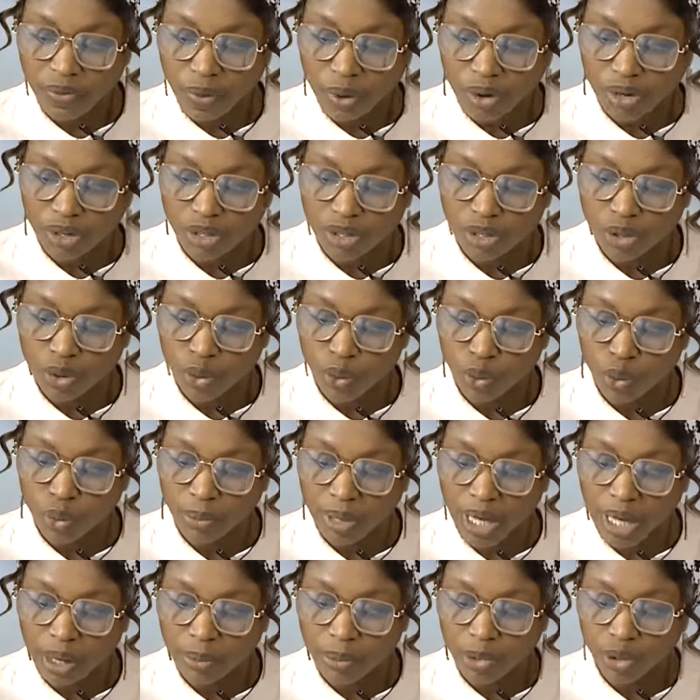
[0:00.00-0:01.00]
forces will
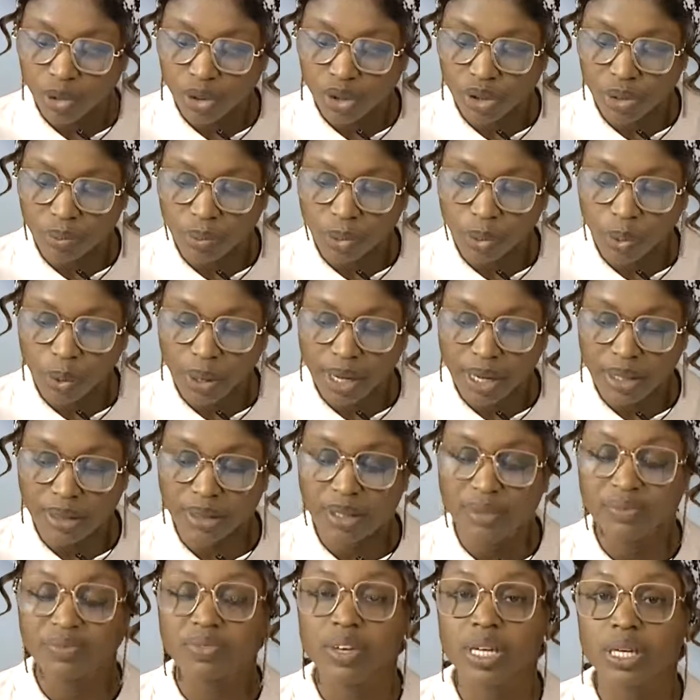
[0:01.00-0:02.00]
be able to deploy
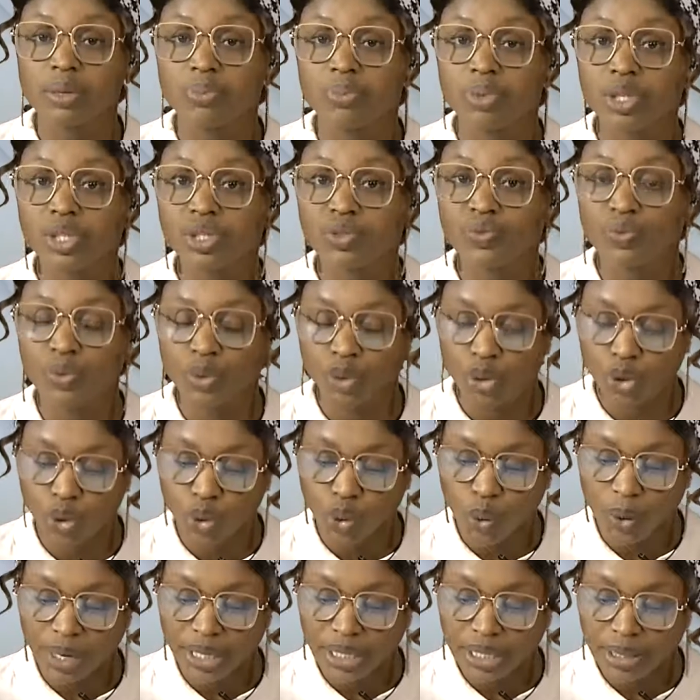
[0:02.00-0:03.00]
in the Philippines for
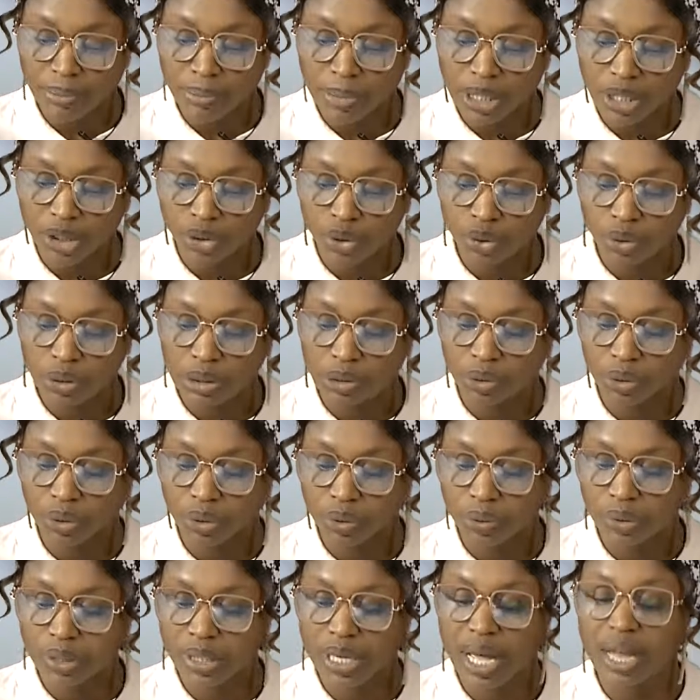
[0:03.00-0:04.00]
joint military
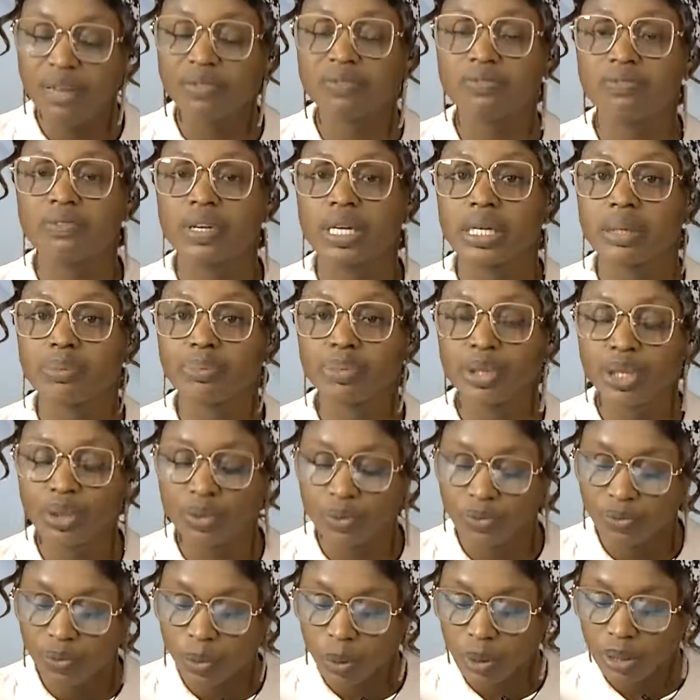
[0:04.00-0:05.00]
drills, and
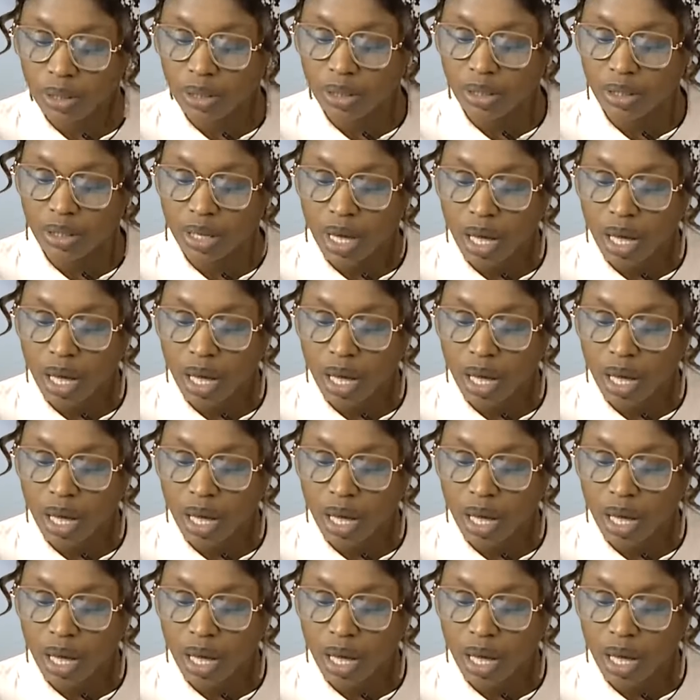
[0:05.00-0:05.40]
Filipino forces